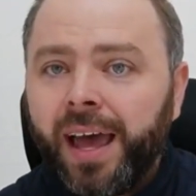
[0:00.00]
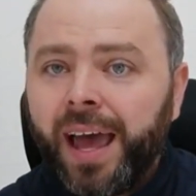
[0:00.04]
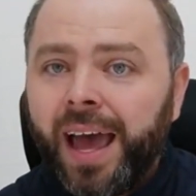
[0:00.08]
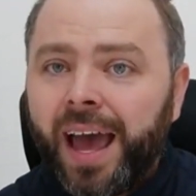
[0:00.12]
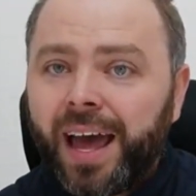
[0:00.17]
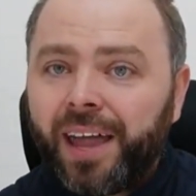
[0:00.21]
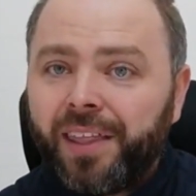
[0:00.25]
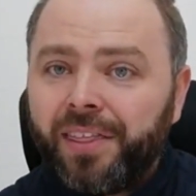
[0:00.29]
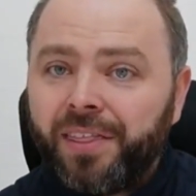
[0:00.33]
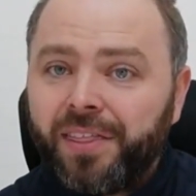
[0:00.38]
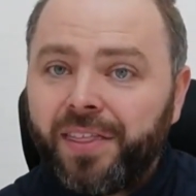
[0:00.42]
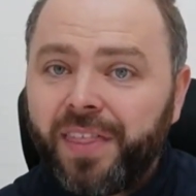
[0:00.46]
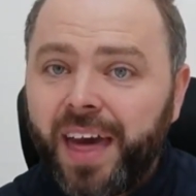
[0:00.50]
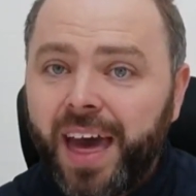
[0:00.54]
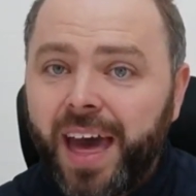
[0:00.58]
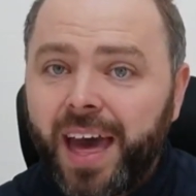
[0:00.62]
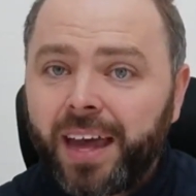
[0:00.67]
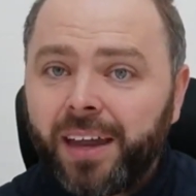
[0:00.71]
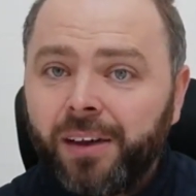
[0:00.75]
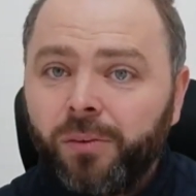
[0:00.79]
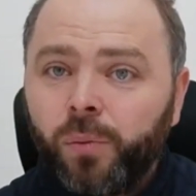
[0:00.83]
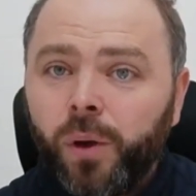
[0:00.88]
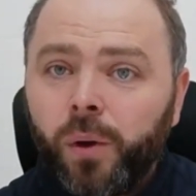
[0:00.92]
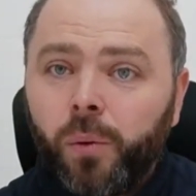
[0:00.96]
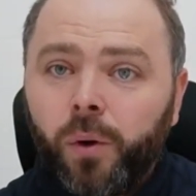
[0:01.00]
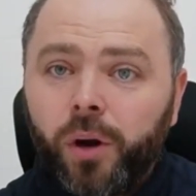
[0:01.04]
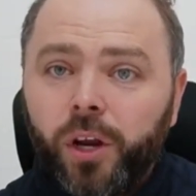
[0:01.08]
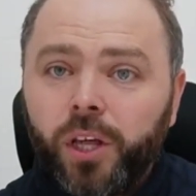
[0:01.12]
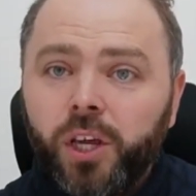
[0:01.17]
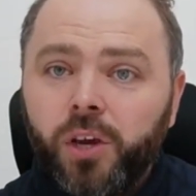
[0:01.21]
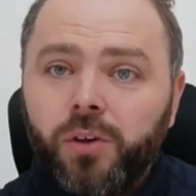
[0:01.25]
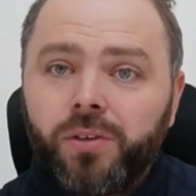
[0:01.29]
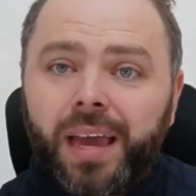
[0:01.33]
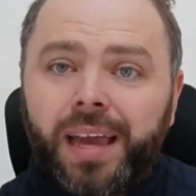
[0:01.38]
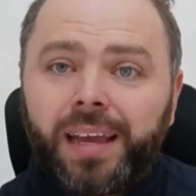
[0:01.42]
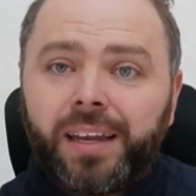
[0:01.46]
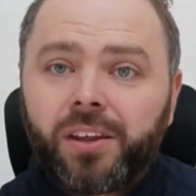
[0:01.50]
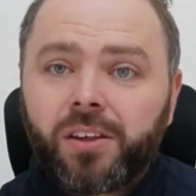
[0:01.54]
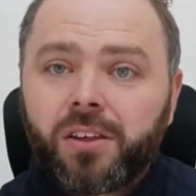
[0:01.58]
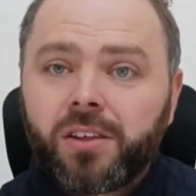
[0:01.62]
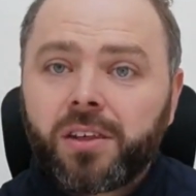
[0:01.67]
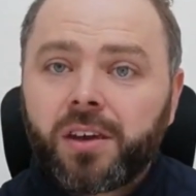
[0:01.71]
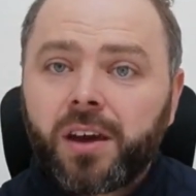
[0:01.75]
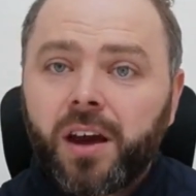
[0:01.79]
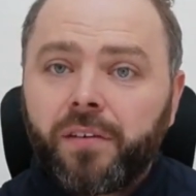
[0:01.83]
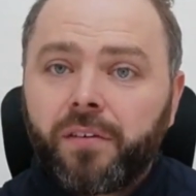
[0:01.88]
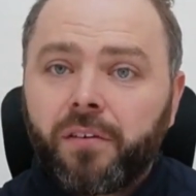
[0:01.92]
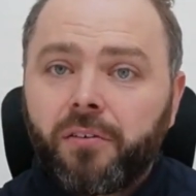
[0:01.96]
And then we want to use a
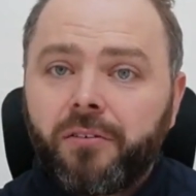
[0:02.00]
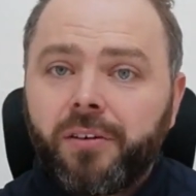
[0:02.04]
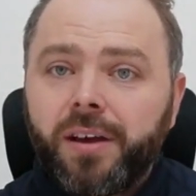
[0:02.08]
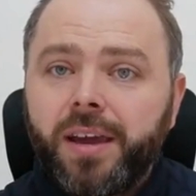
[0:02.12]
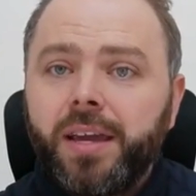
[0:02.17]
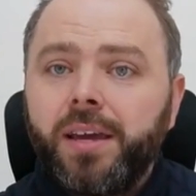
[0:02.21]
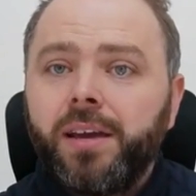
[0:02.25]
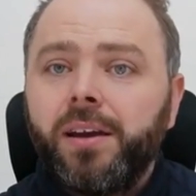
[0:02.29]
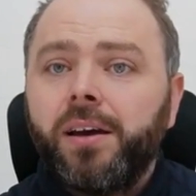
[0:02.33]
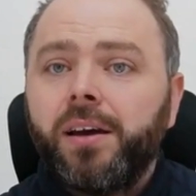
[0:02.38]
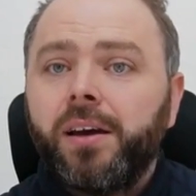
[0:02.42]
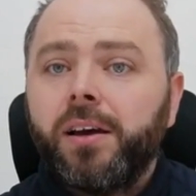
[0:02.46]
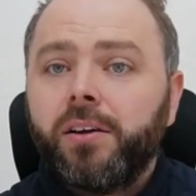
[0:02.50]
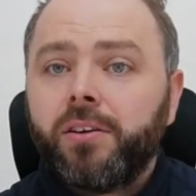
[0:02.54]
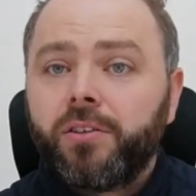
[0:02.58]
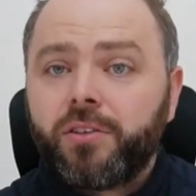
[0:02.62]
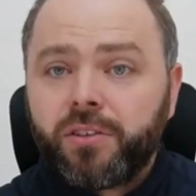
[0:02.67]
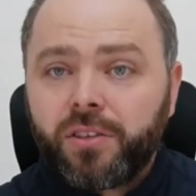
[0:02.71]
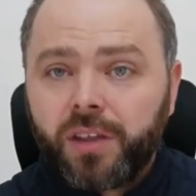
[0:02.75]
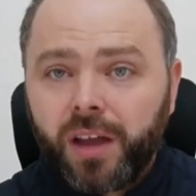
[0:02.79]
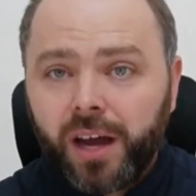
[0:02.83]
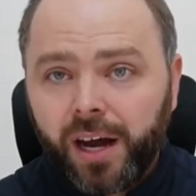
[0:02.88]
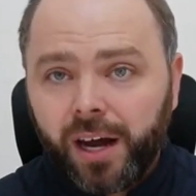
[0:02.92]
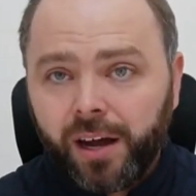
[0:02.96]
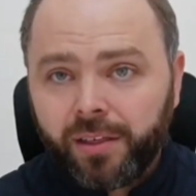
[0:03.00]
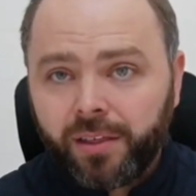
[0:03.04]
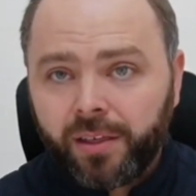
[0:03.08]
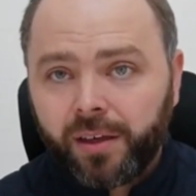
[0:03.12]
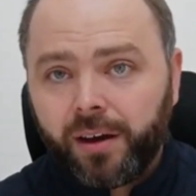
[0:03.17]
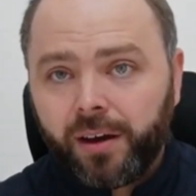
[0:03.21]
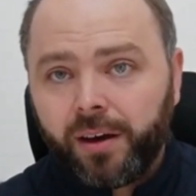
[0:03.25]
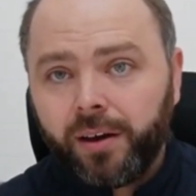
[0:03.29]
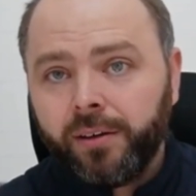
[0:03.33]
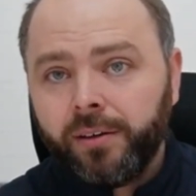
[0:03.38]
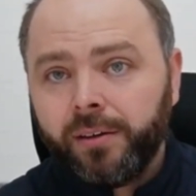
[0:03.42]
discovery starter.